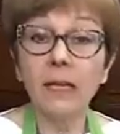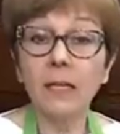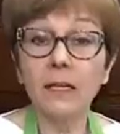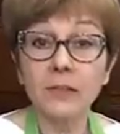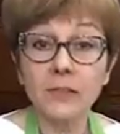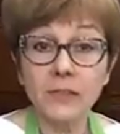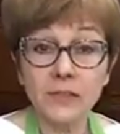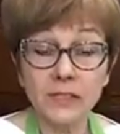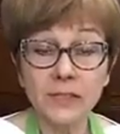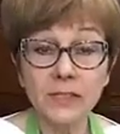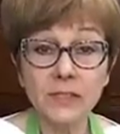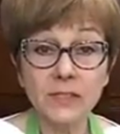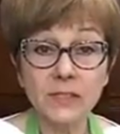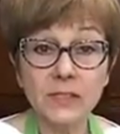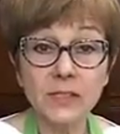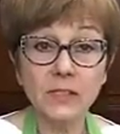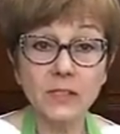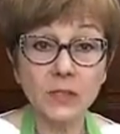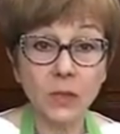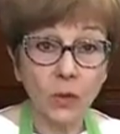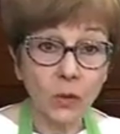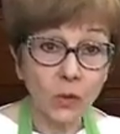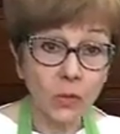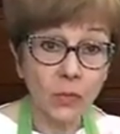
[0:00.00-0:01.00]
since
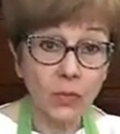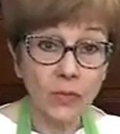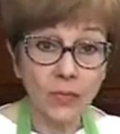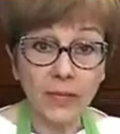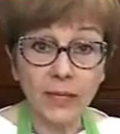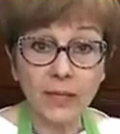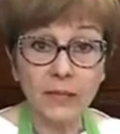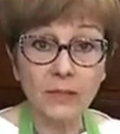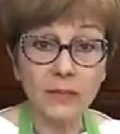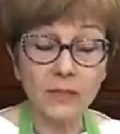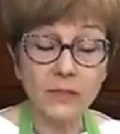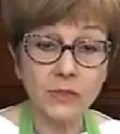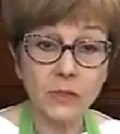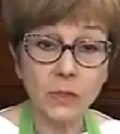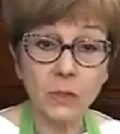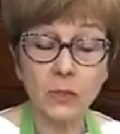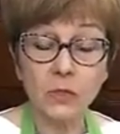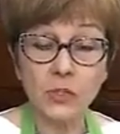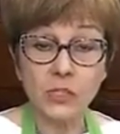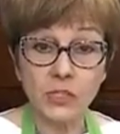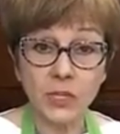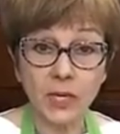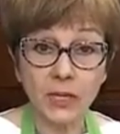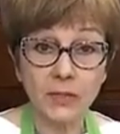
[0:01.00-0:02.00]
this whole
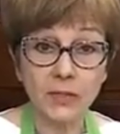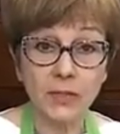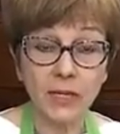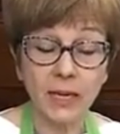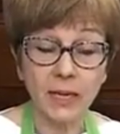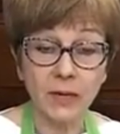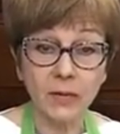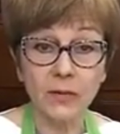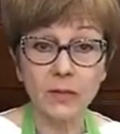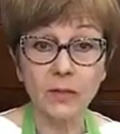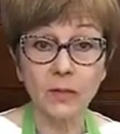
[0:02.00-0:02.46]
shutdown